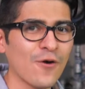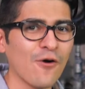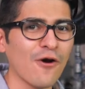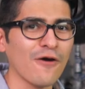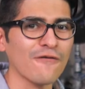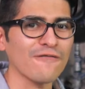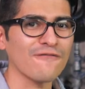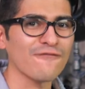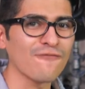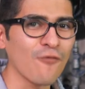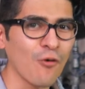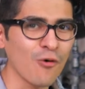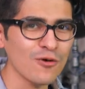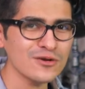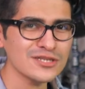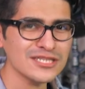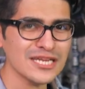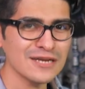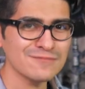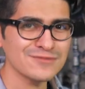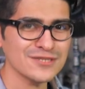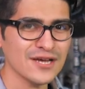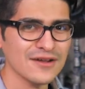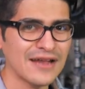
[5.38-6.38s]
here are four
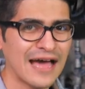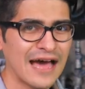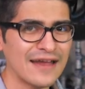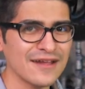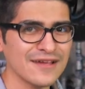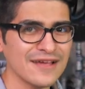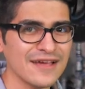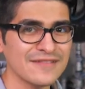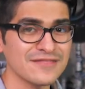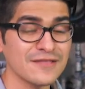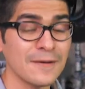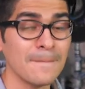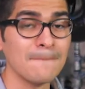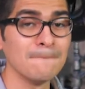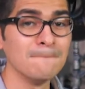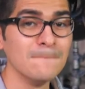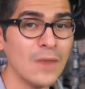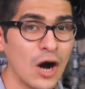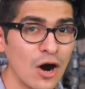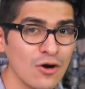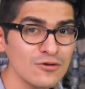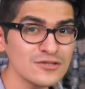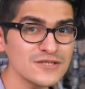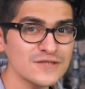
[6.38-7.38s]
tips on how to get the
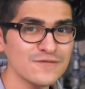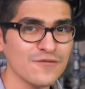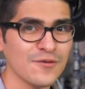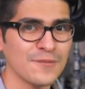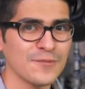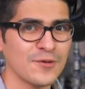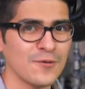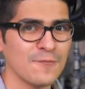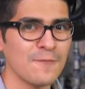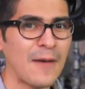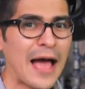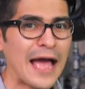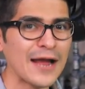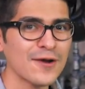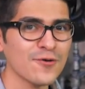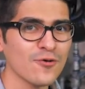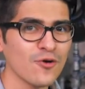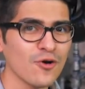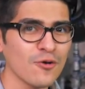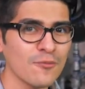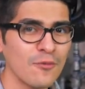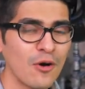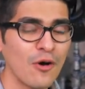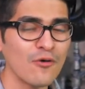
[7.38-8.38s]
most from your
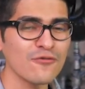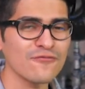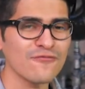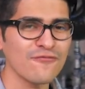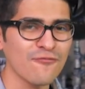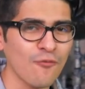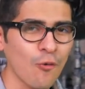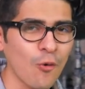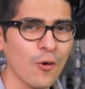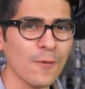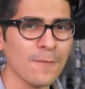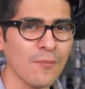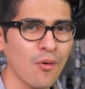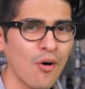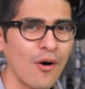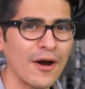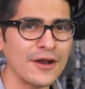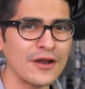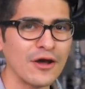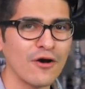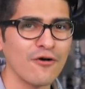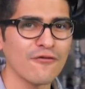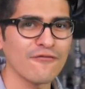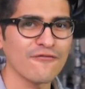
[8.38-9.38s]
Micro Remote
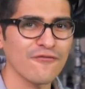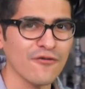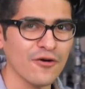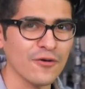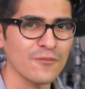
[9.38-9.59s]
4.0